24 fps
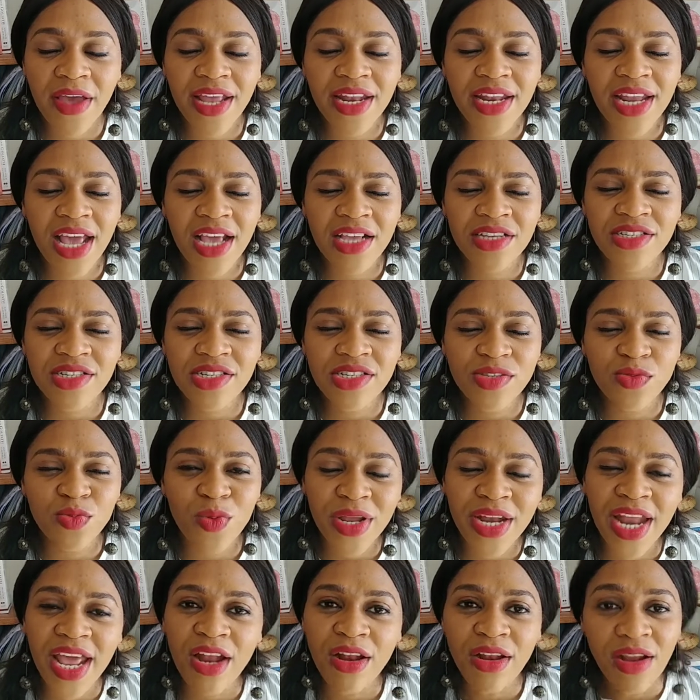And
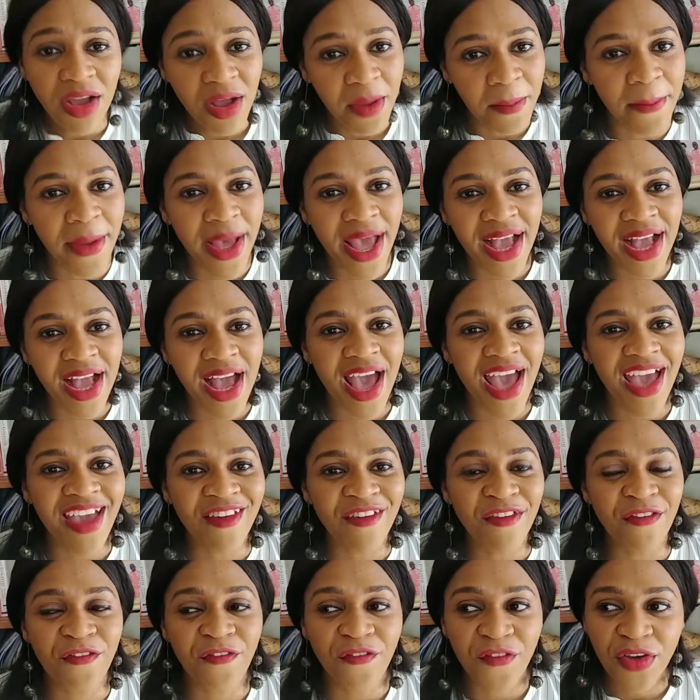when I look back, I
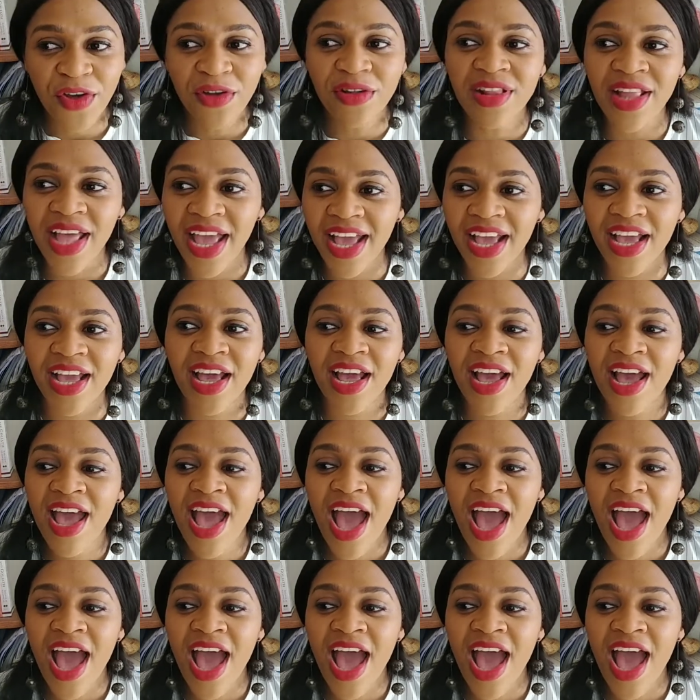feel like